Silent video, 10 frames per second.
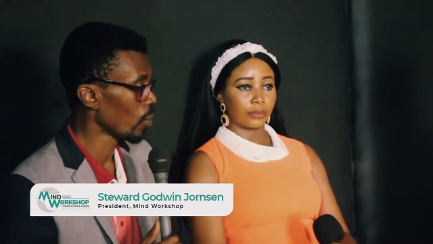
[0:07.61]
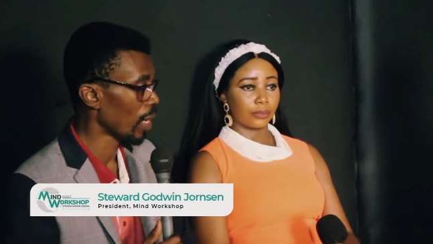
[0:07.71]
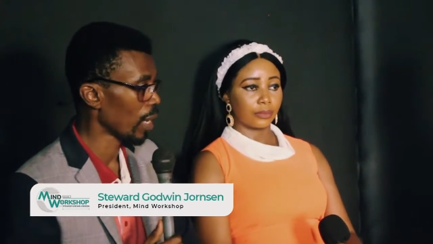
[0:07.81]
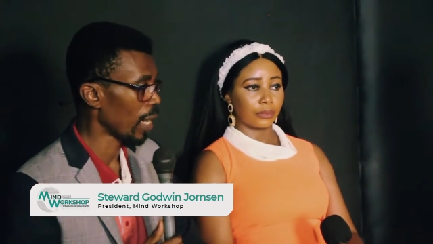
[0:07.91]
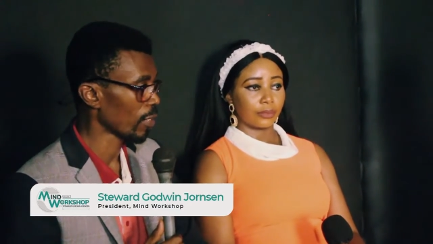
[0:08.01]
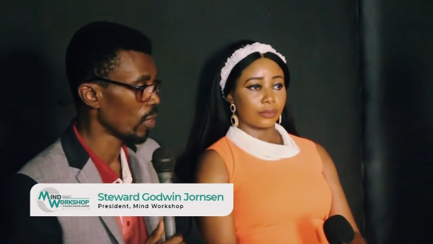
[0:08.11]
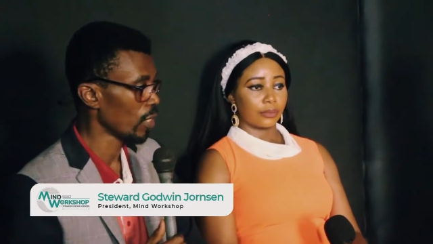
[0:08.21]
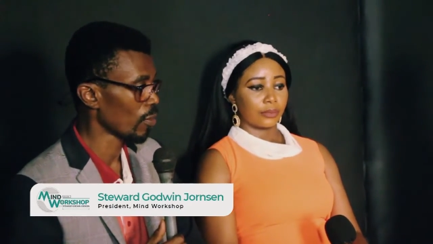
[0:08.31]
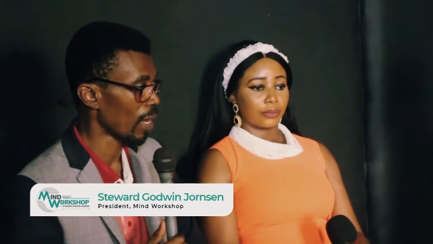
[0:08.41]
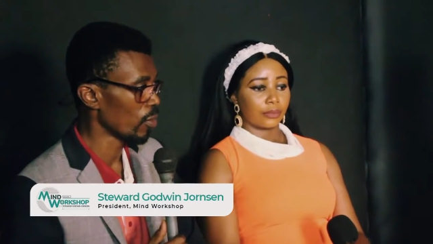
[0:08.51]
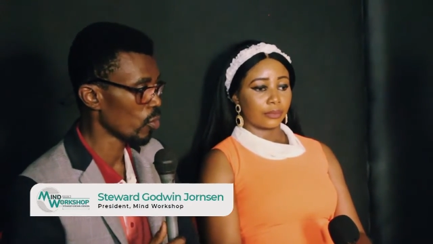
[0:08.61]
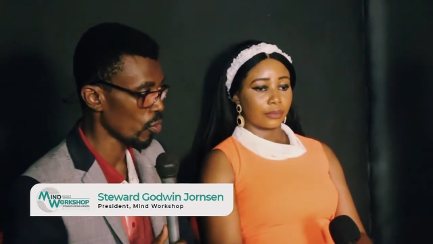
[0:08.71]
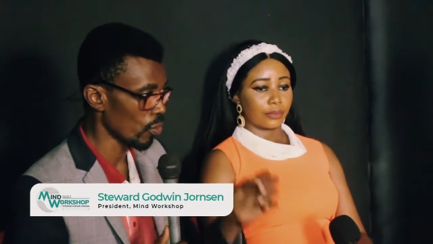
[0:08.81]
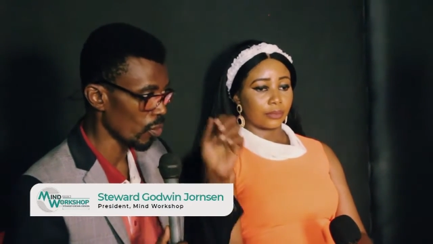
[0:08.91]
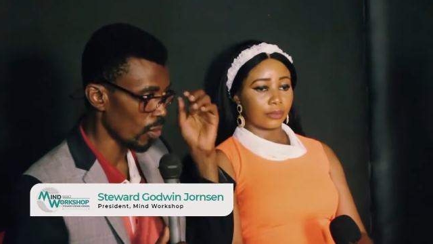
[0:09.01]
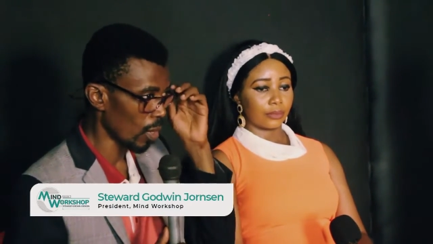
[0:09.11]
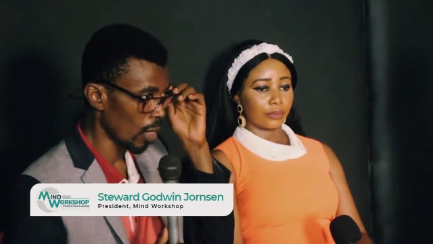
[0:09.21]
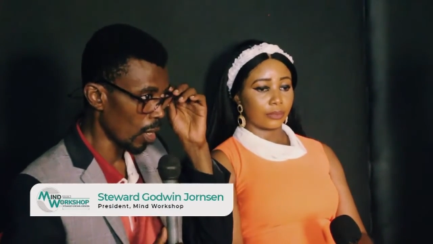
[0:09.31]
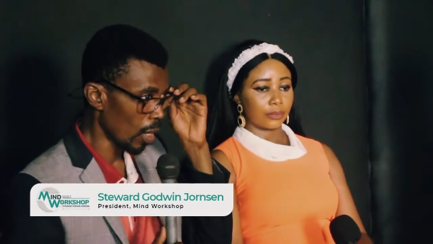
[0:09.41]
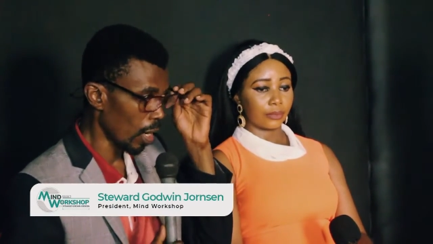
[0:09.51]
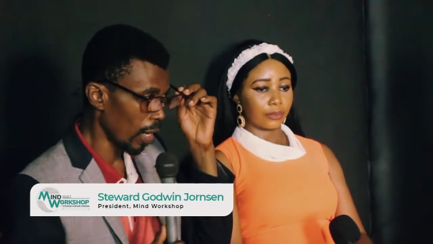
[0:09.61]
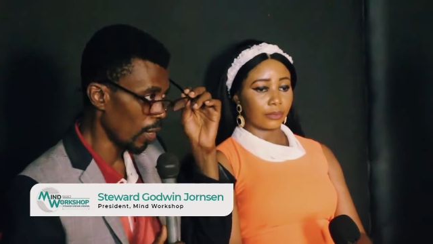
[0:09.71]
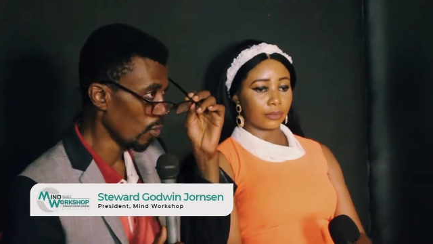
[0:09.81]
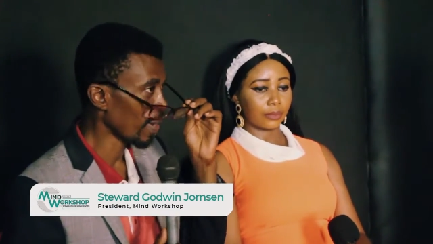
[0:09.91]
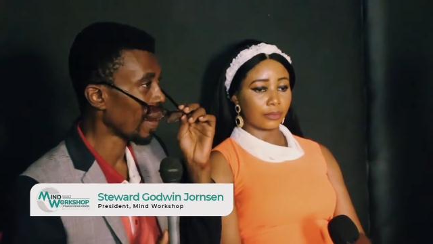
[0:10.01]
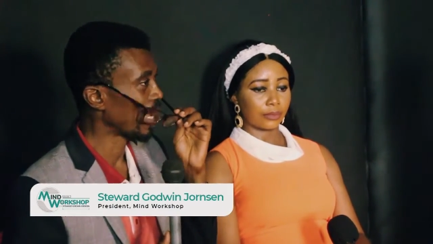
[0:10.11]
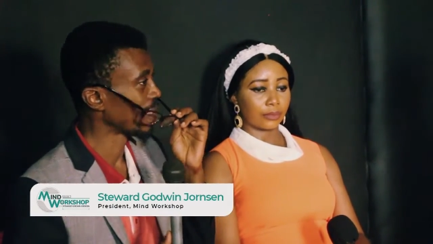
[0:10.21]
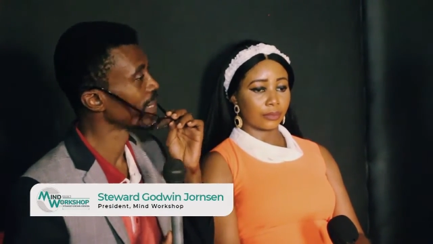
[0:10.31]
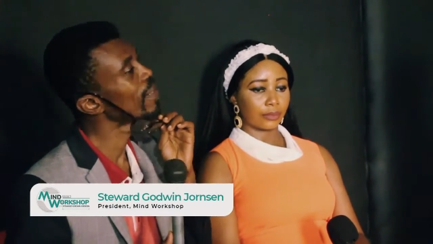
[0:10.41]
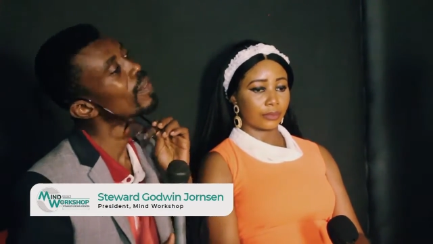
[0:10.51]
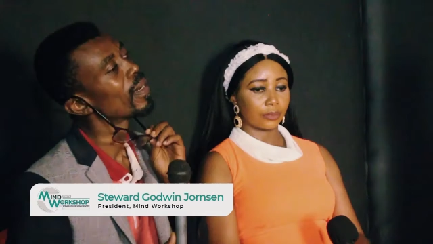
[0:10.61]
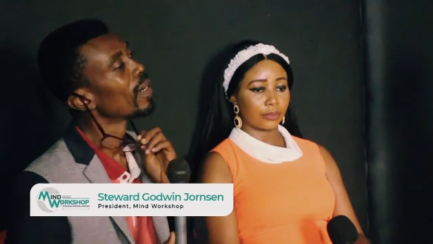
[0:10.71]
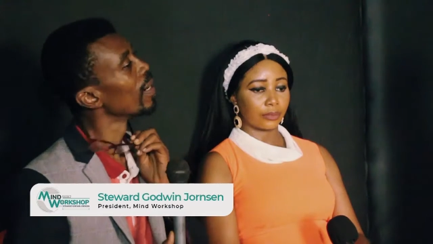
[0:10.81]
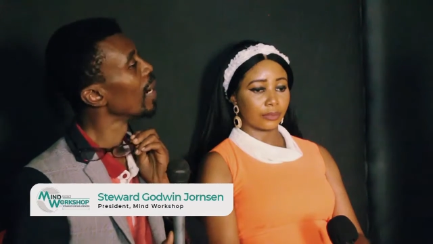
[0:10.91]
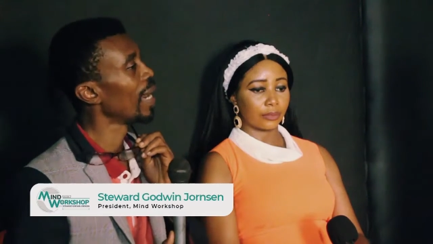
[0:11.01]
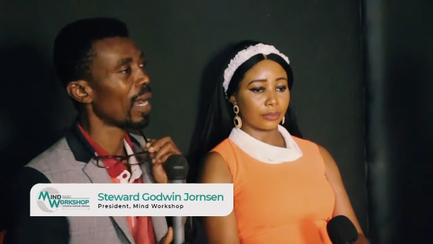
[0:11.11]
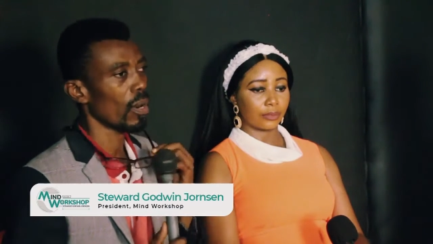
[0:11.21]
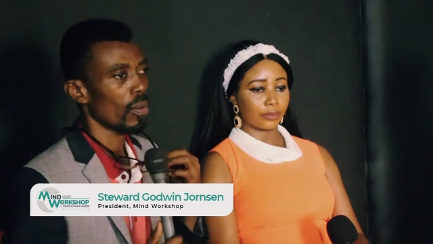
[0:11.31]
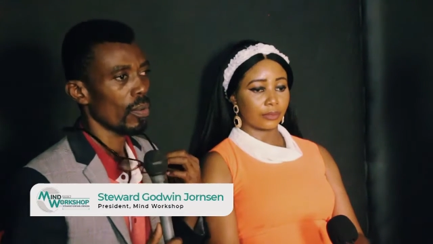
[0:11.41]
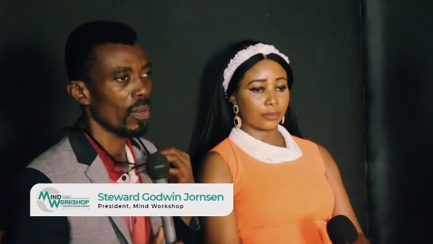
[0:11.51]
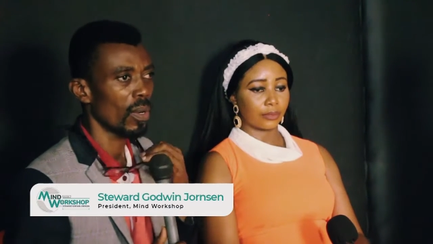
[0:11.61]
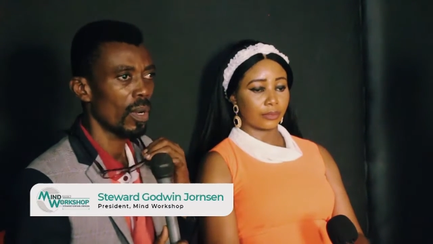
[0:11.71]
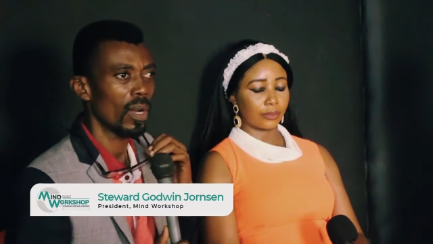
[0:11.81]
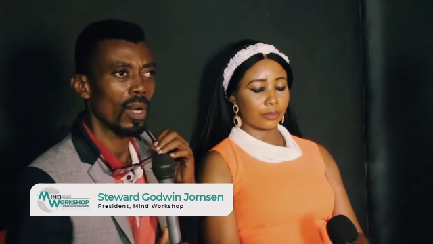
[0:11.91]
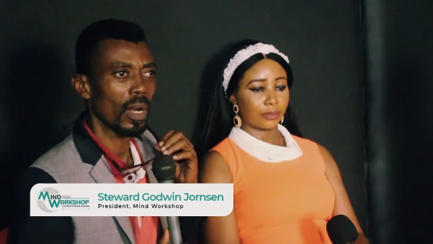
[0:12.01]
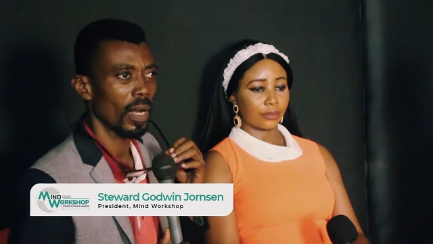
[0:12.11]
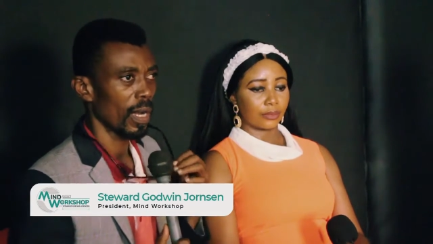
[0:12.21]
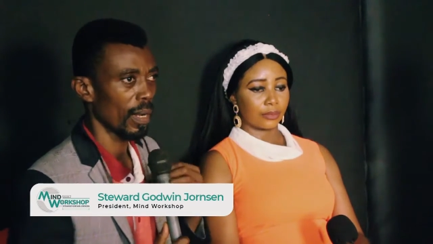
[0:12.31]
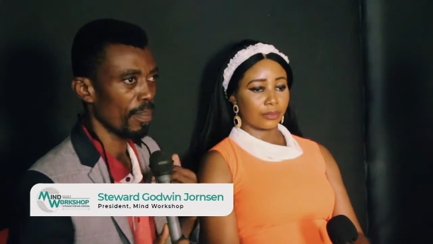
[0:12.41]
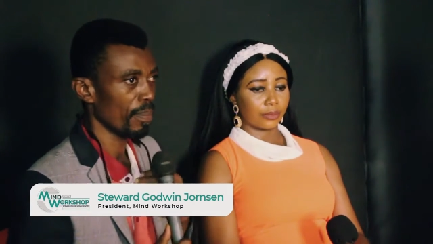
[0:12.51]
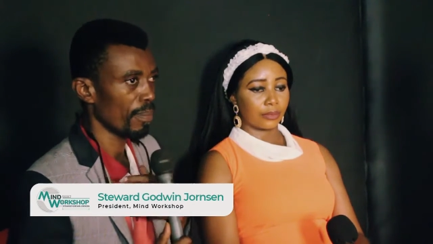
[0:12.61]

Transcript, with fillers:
Speaker 1: We are actually trying to uh, look at how our